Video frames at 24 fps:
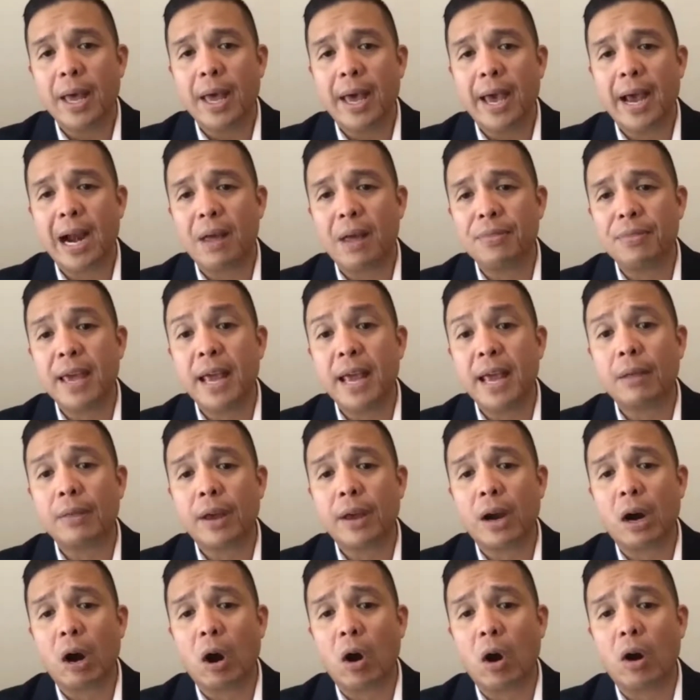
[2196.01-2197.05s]
And I think
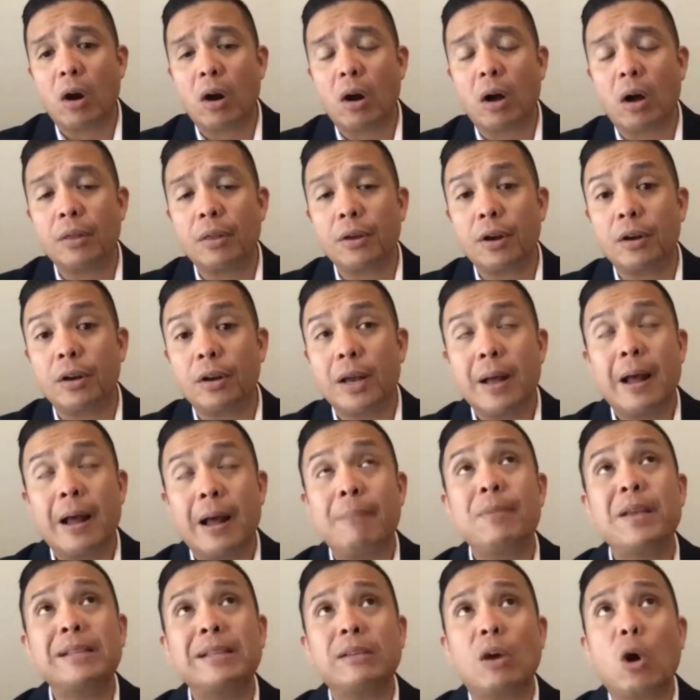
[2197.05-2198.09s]
there are
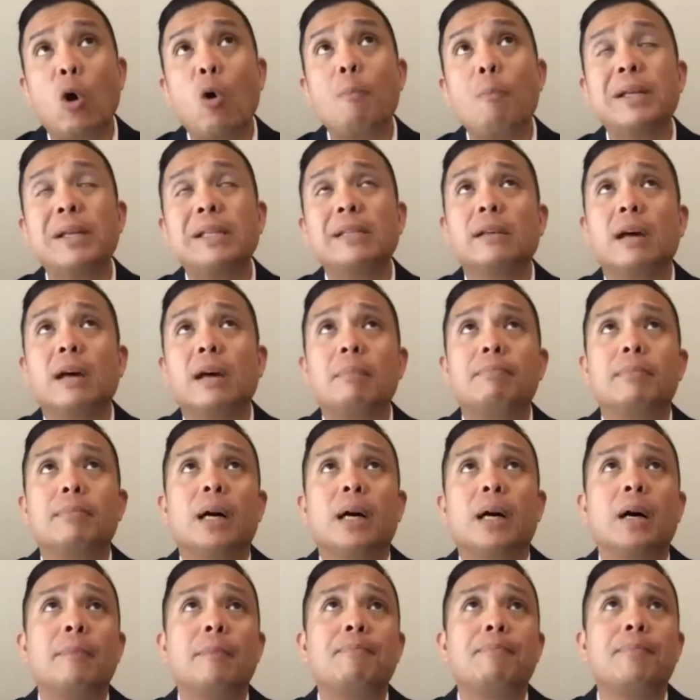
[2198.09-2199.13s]
and this opens up
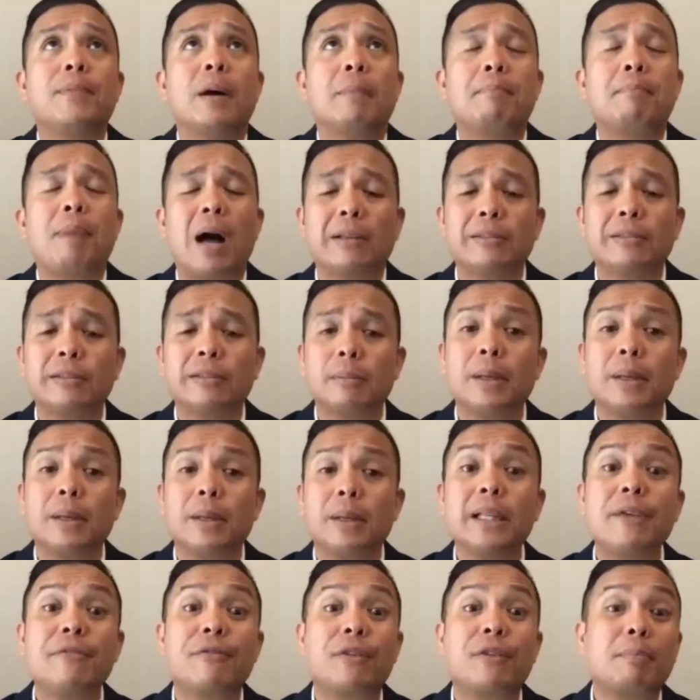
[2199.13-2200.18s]
a
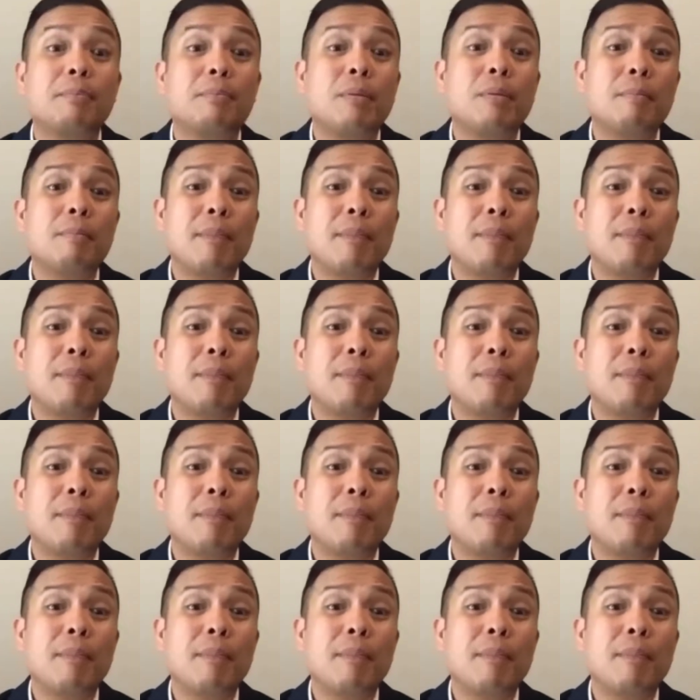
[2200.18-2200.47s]
possibility for